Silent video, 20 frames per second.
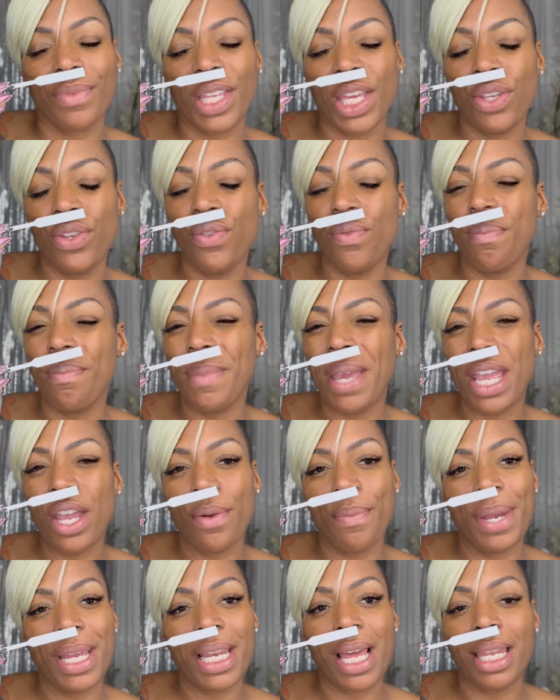you may
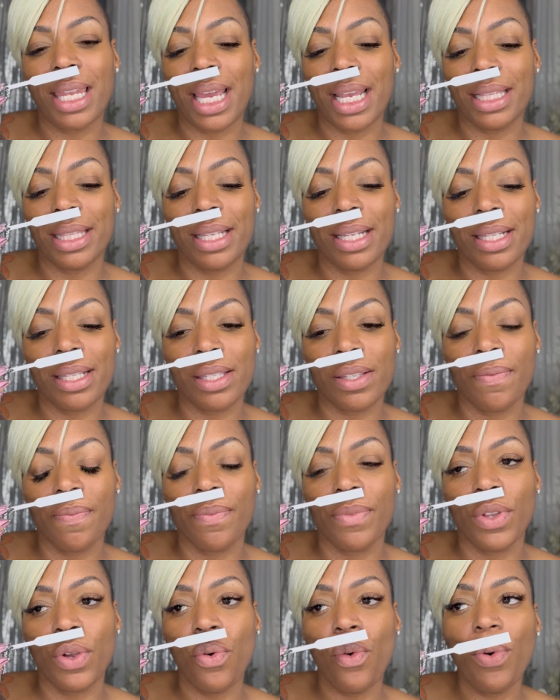or may not like this.
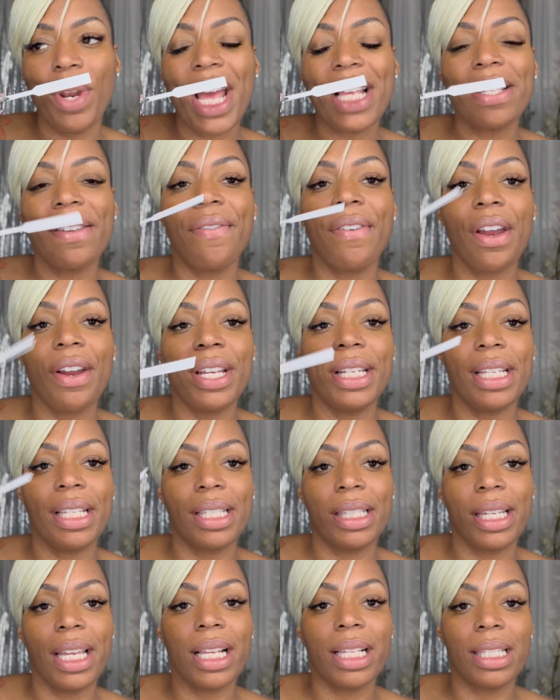Oud has a very
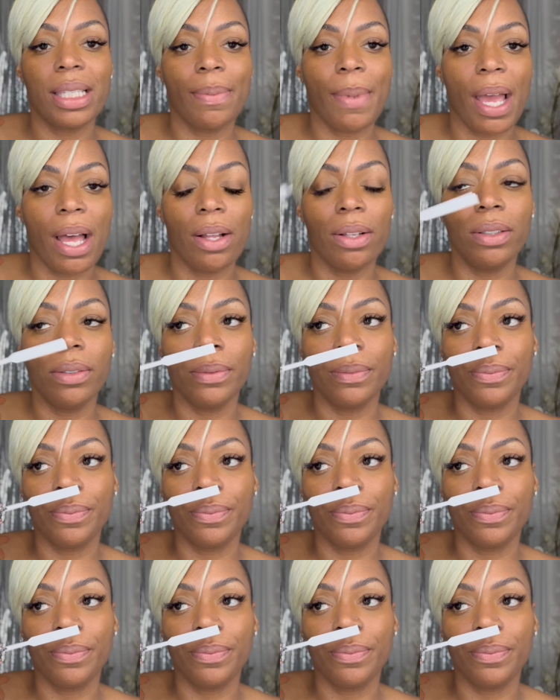distinct smell.